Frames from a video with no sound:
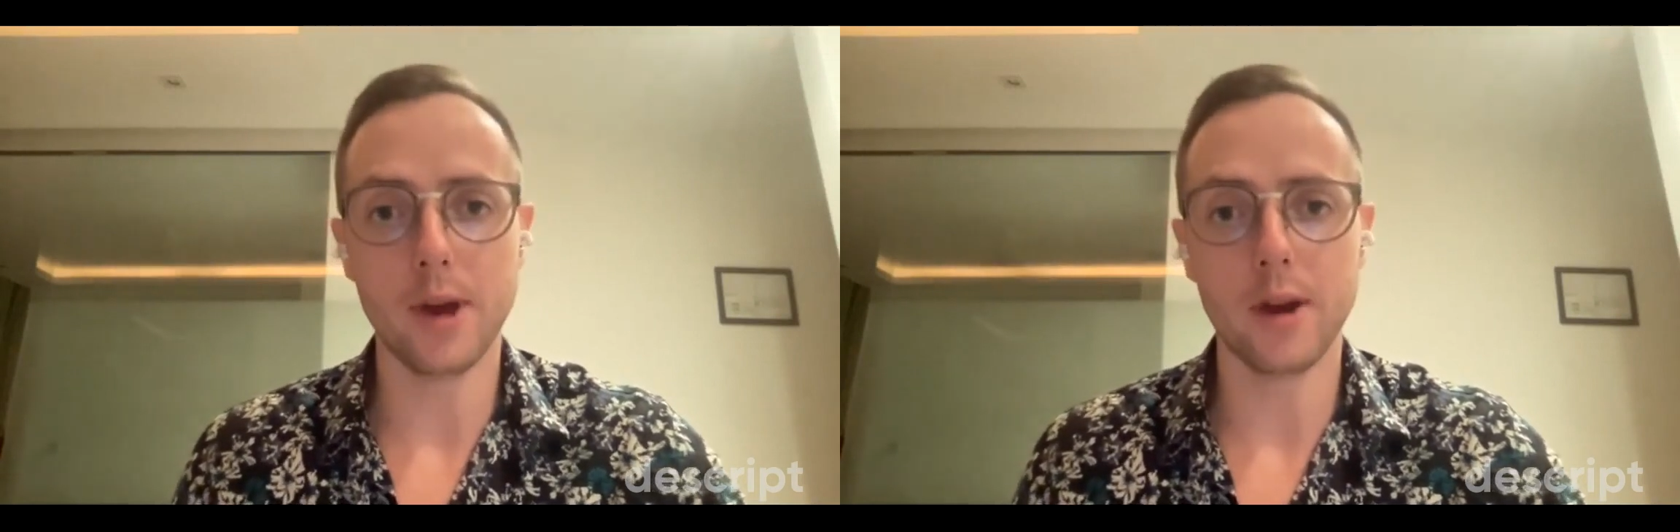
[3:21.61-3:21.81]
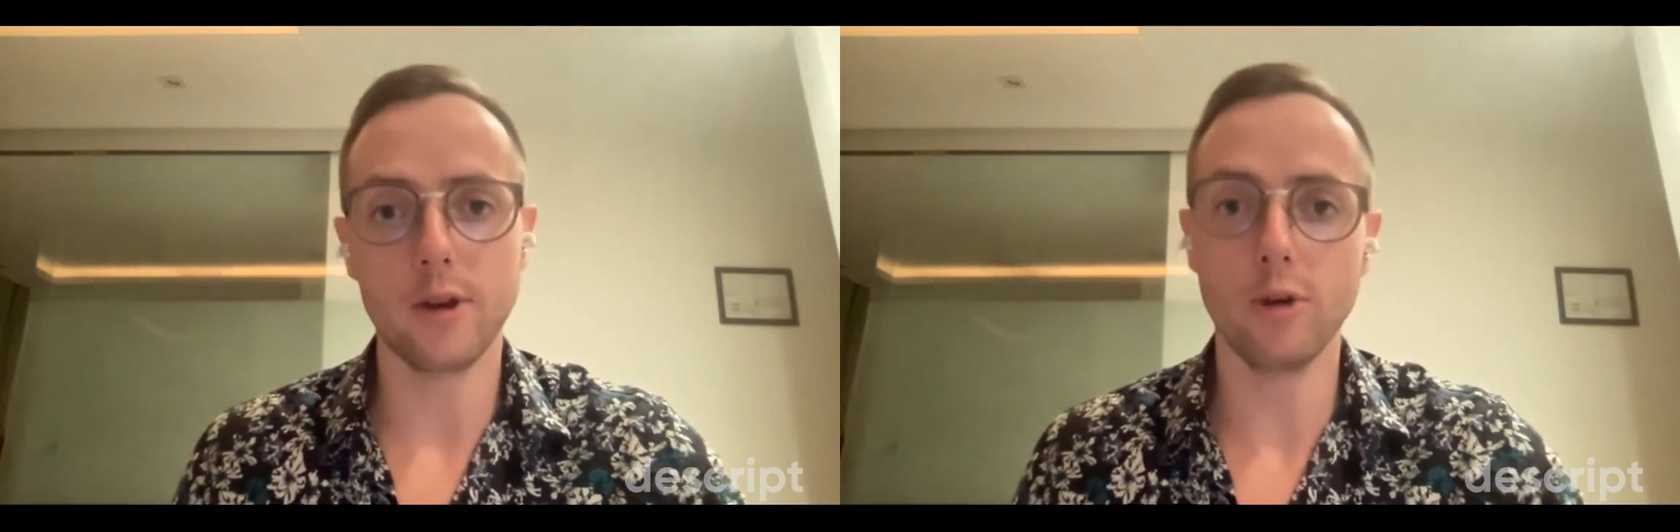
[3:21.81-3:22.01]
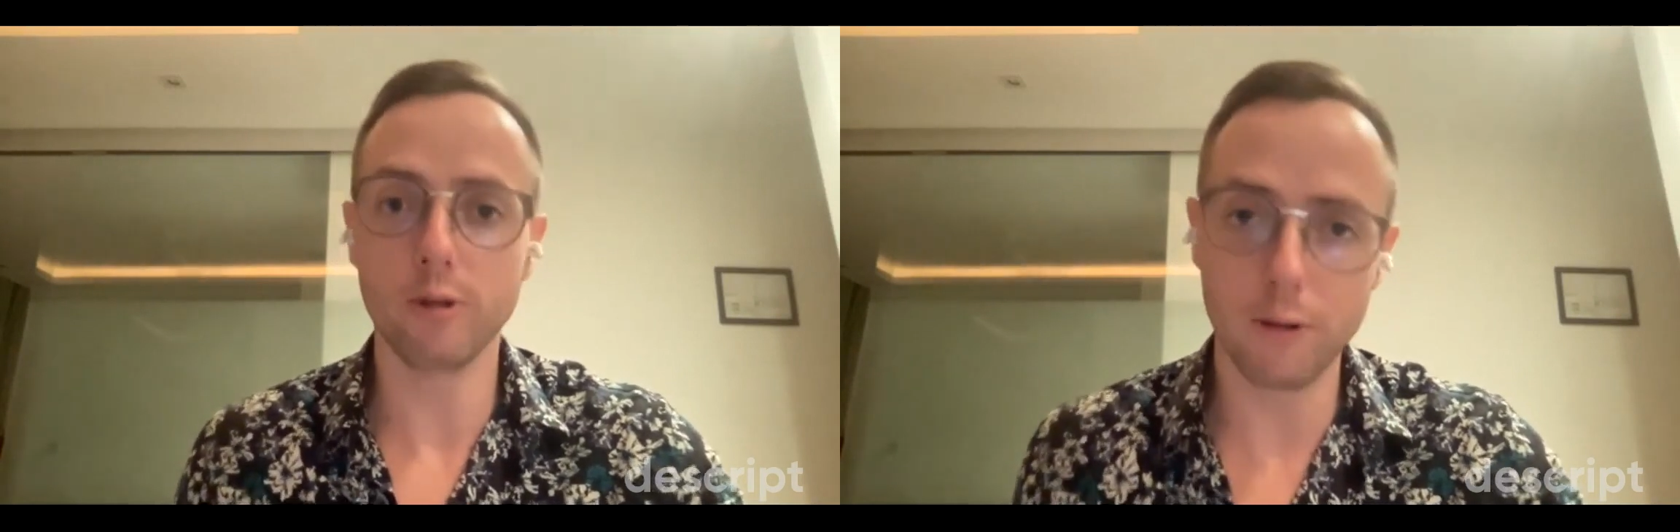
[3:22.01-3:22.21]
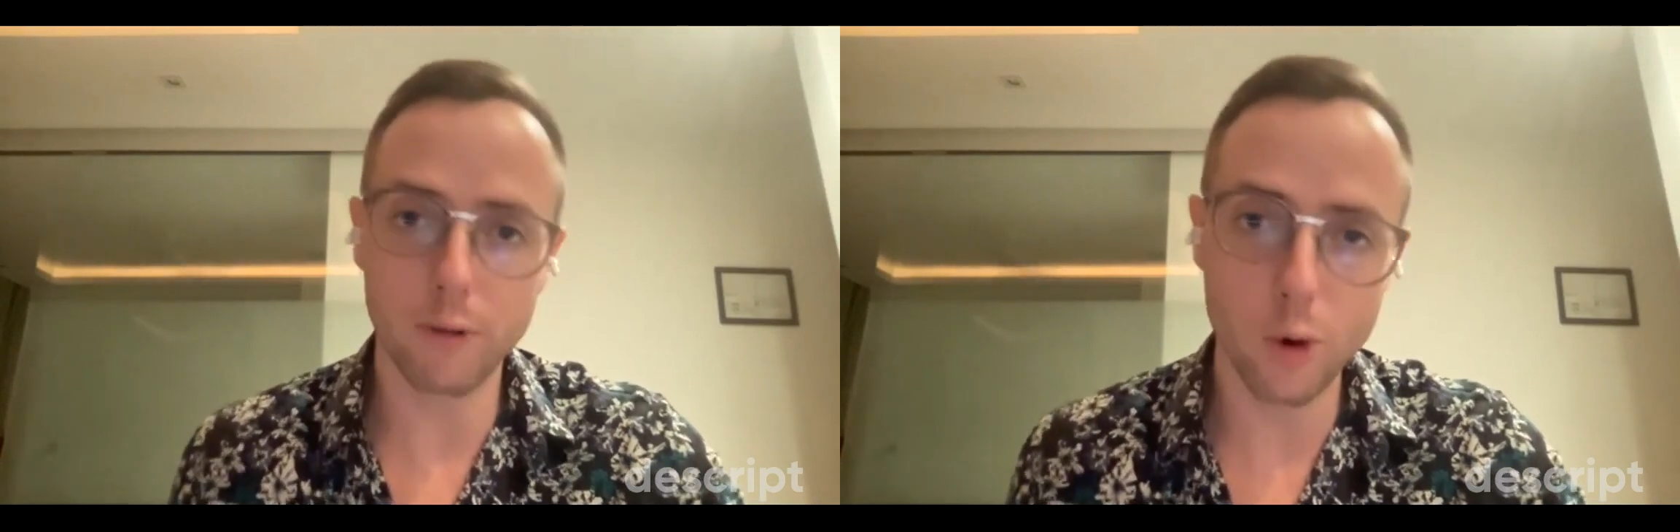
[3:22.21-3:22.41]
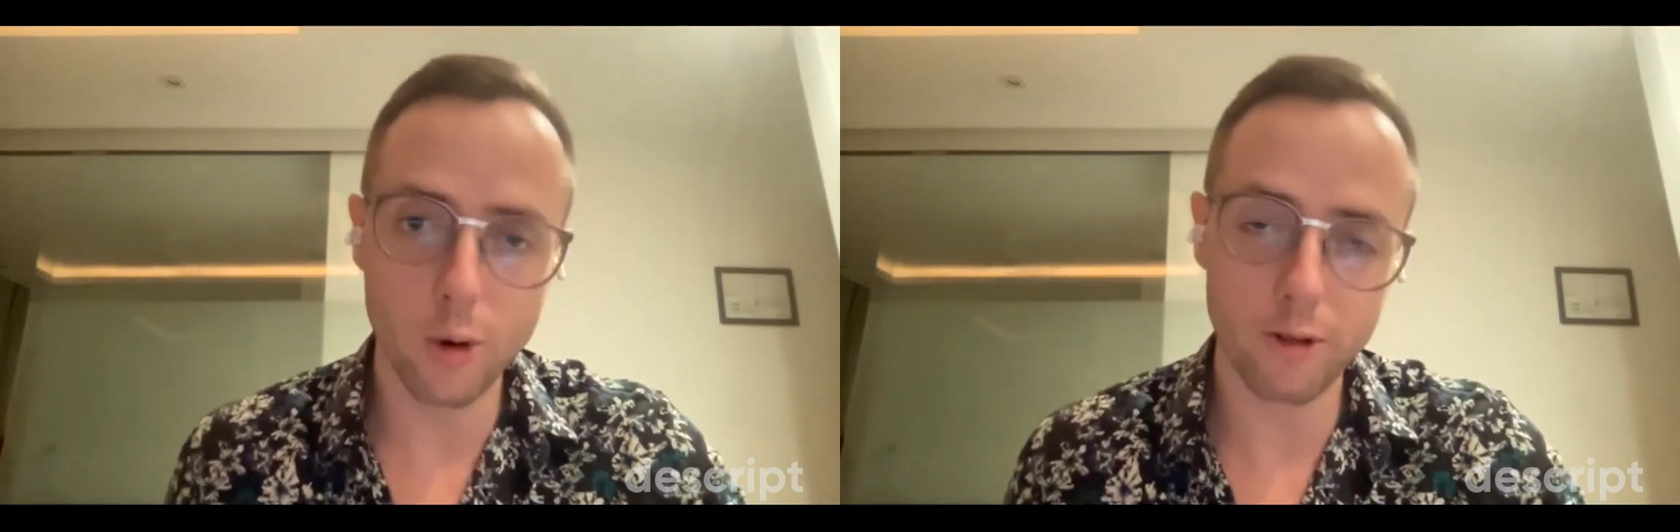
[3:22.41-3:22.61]
being a user
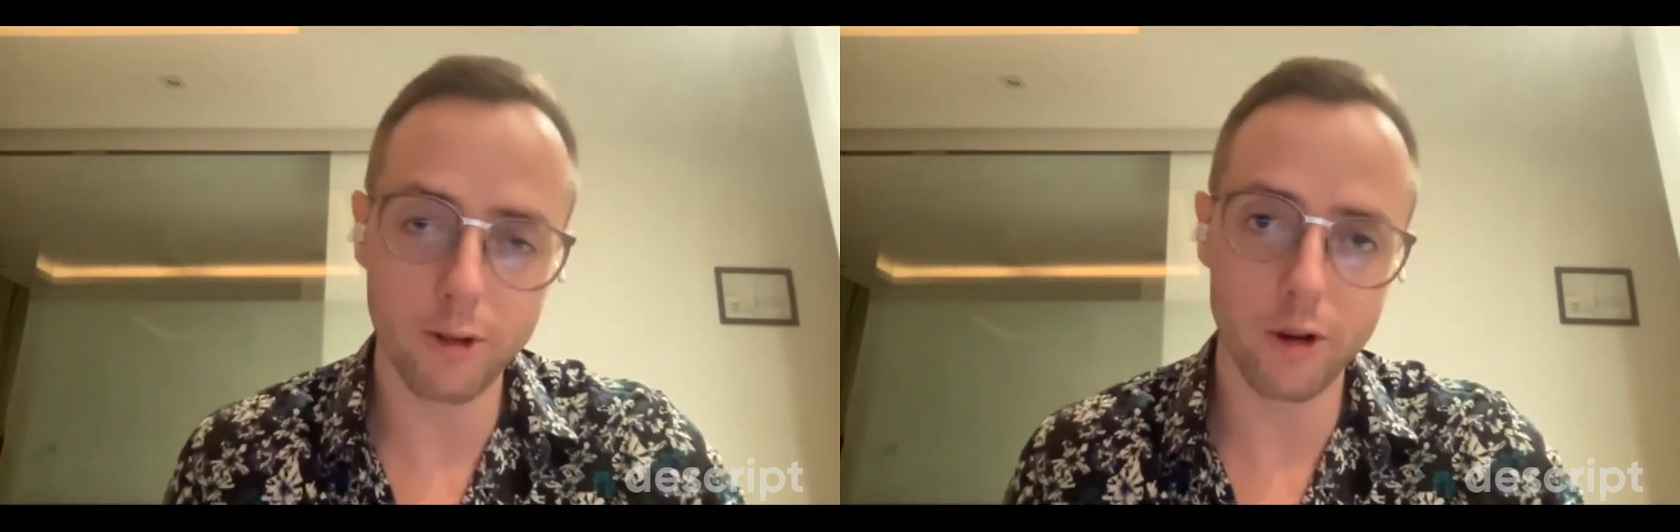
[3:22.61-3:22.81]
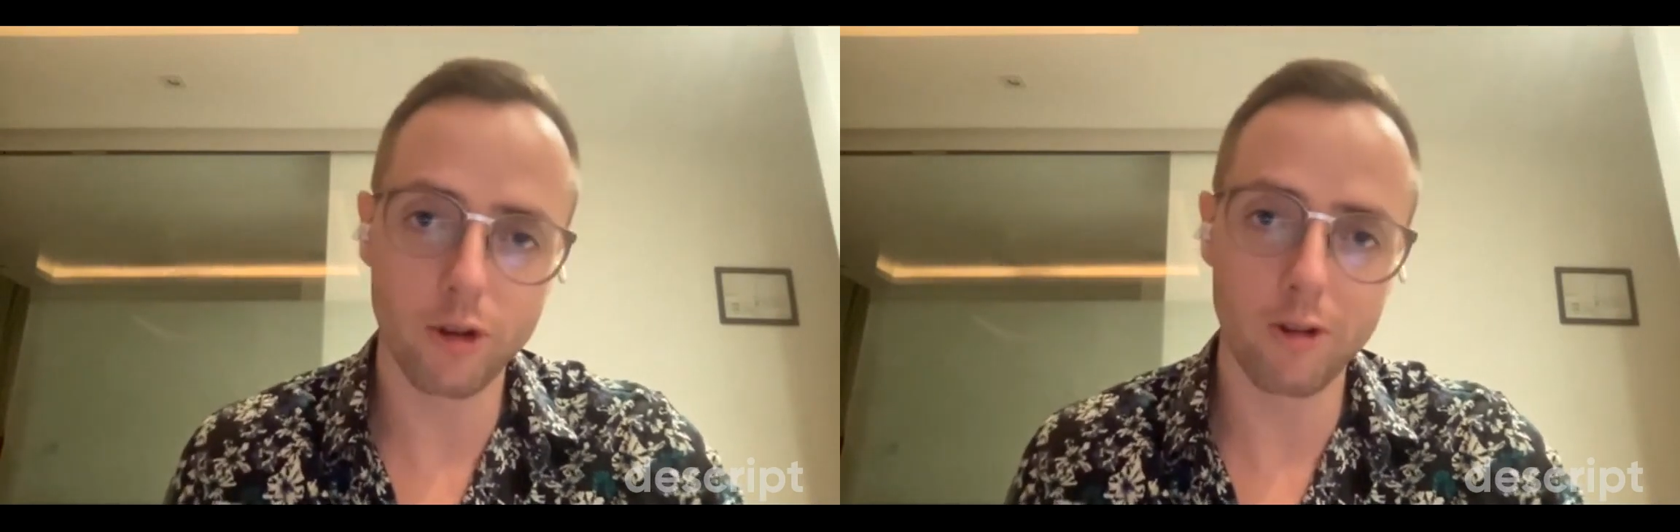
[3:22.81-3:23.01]
of Google search